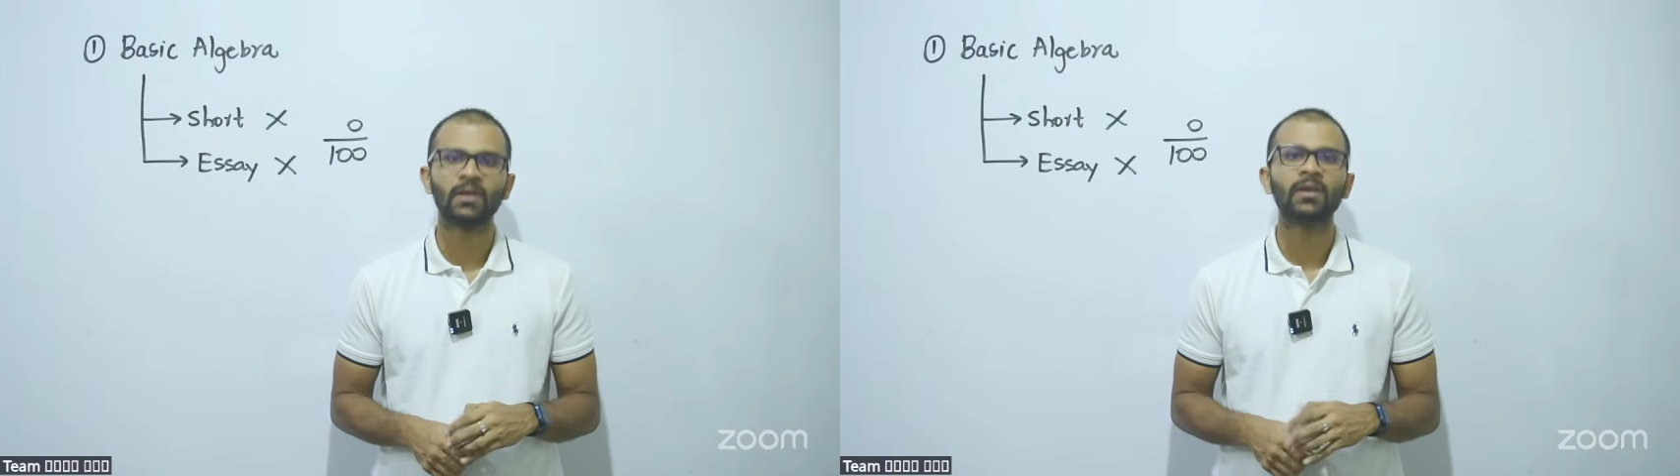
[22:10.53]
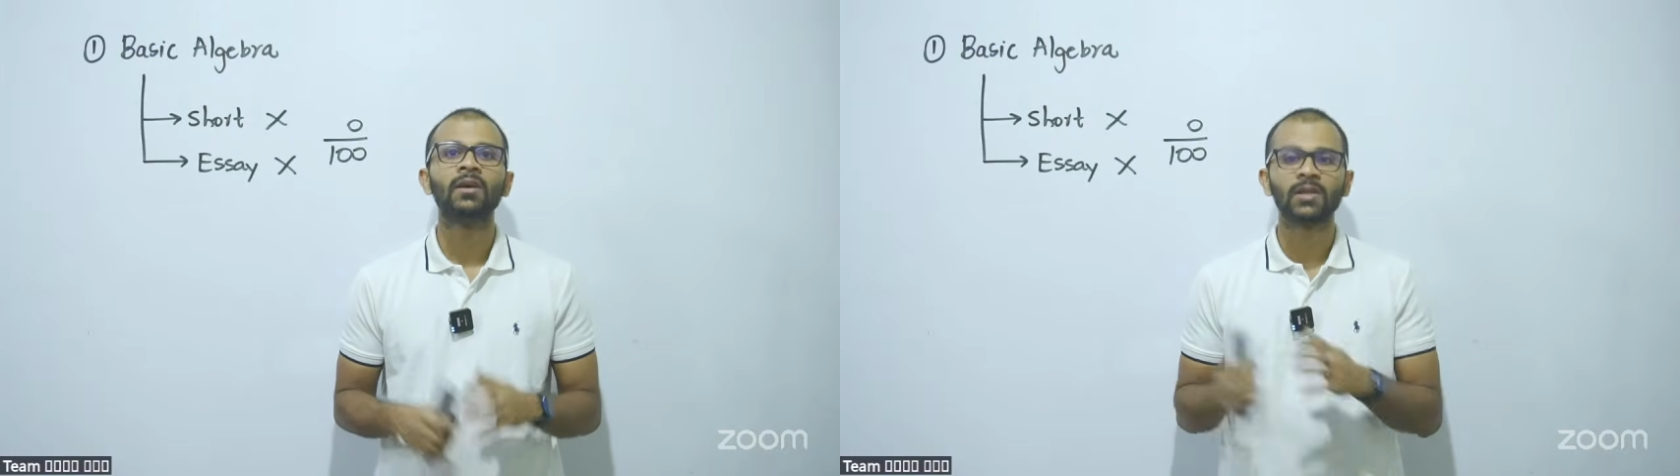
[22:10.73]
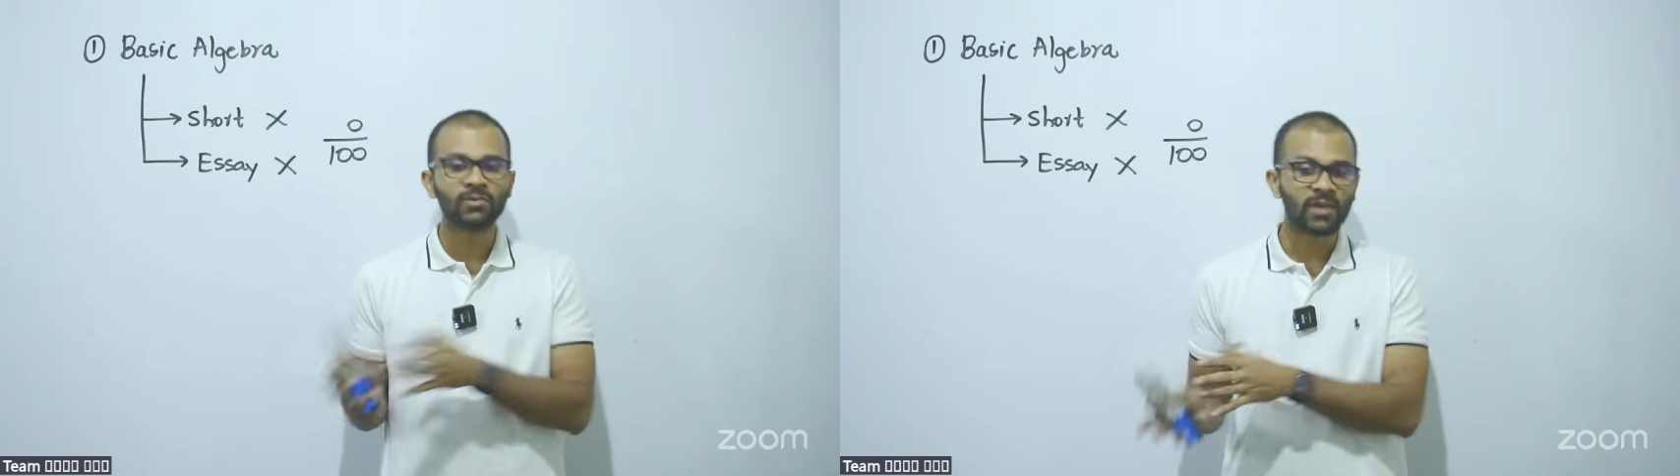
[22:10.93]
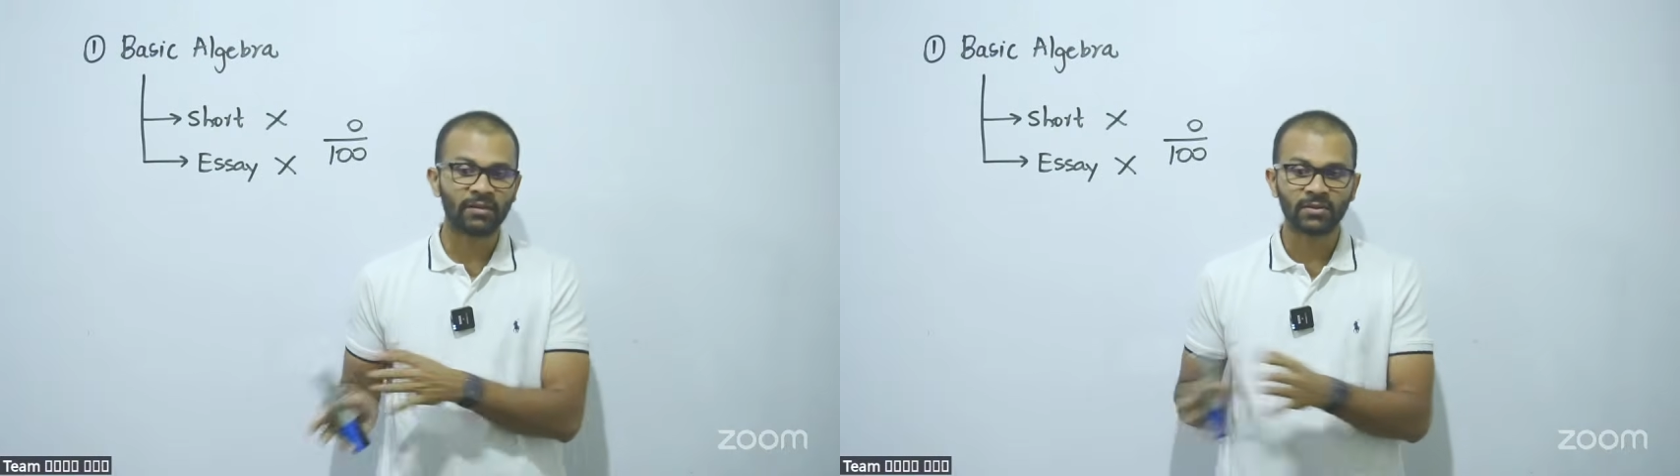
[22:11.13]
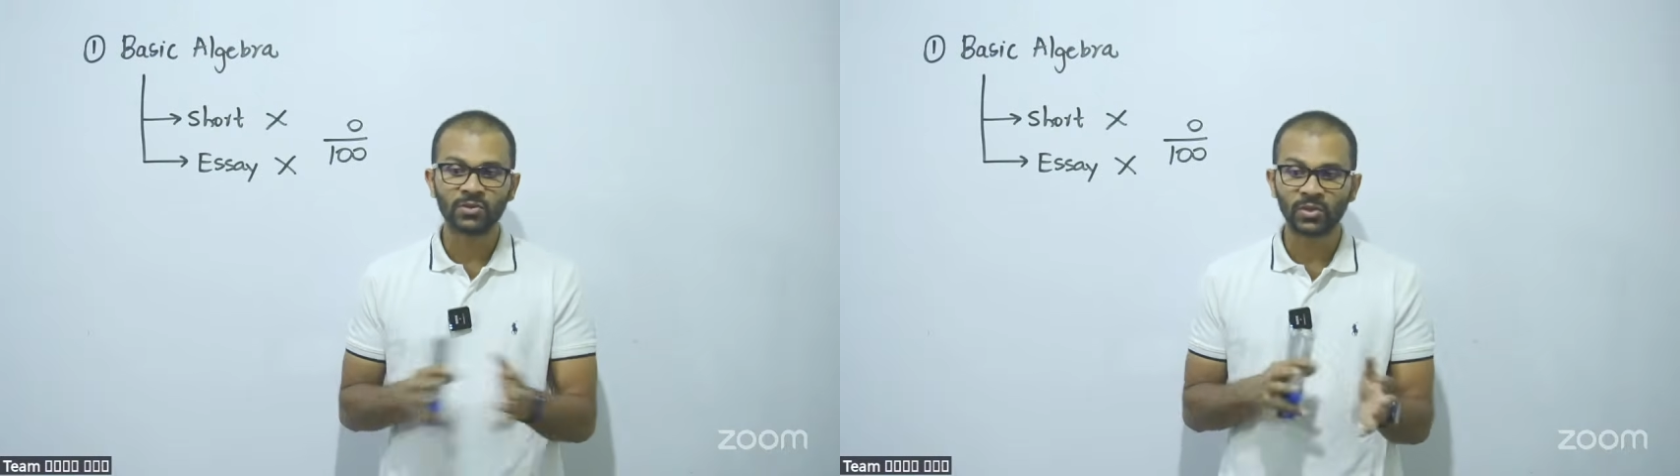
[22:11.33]
you will have to
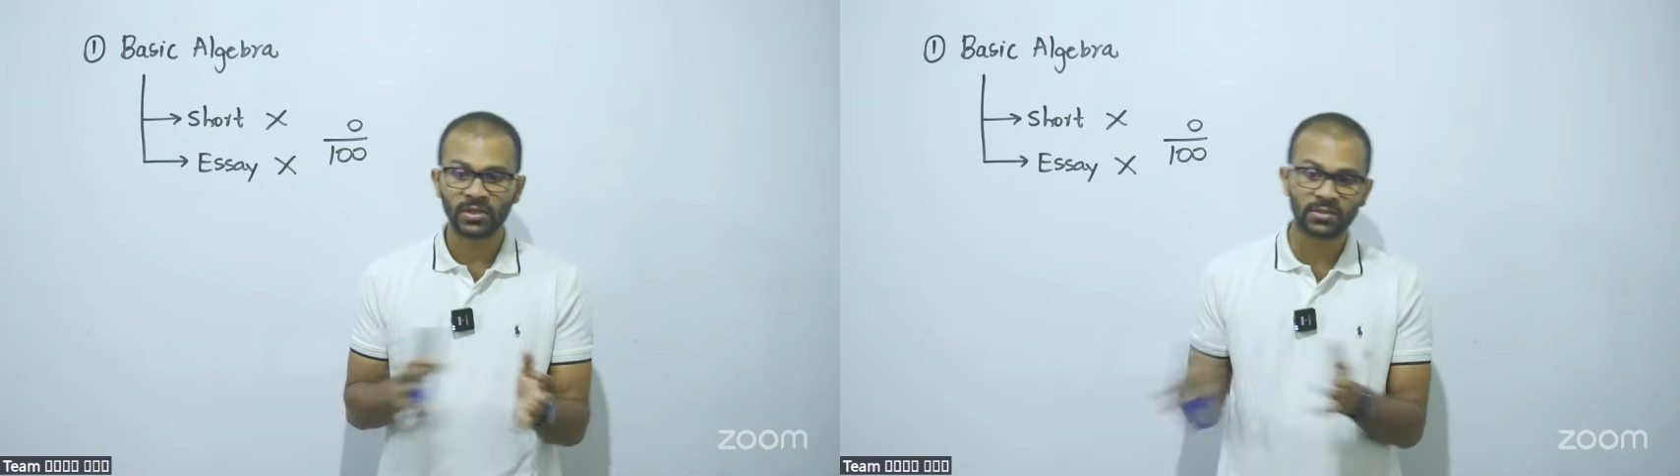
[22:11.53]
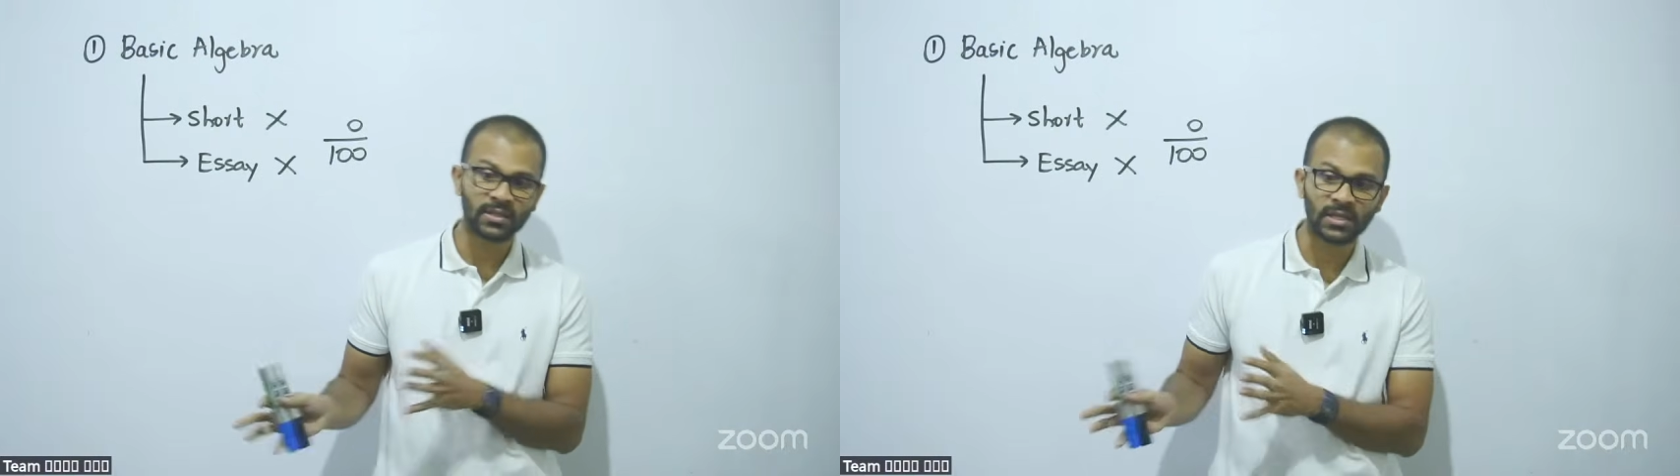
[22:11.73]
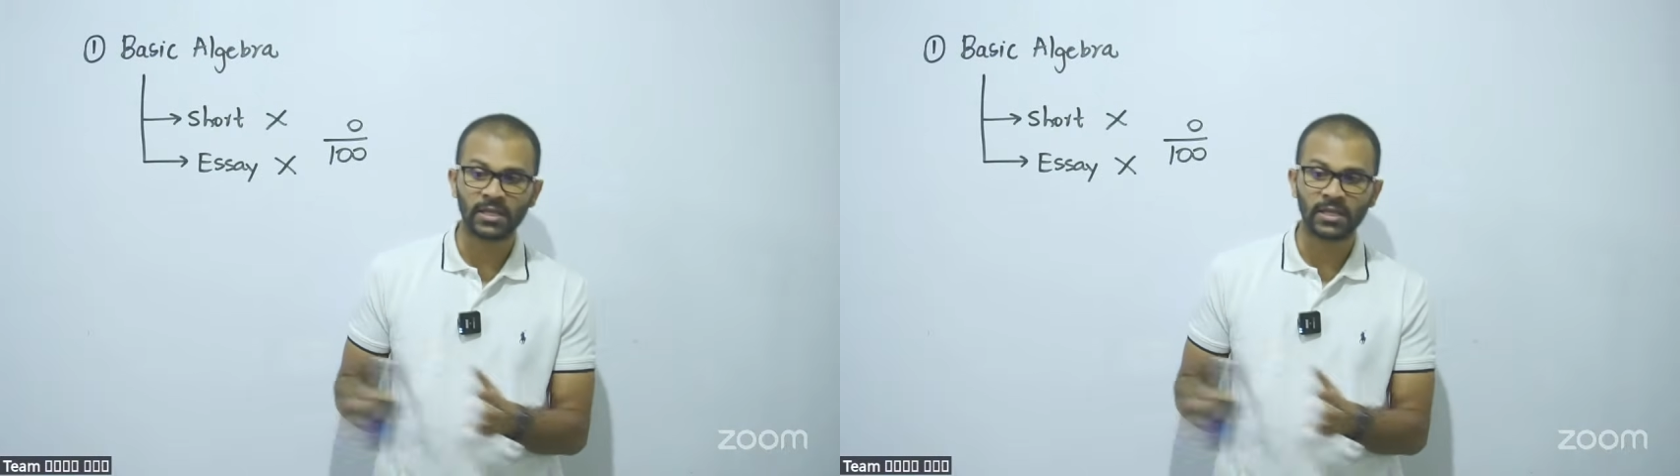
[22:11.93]
switch the